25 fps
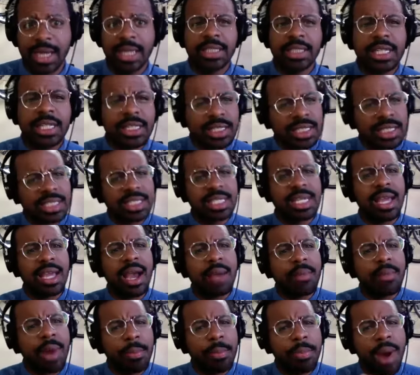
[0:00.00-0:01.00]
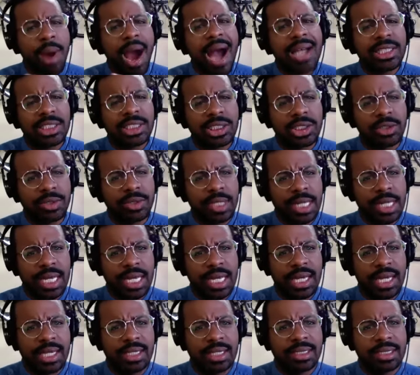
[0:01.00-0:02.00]
just to see how my posture
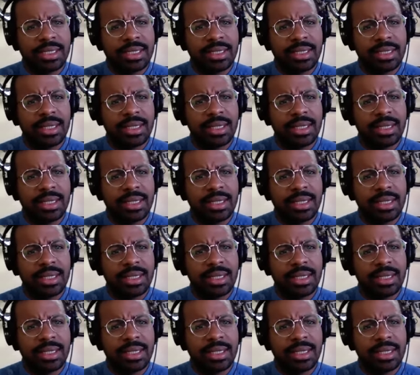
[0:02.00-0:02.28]
is,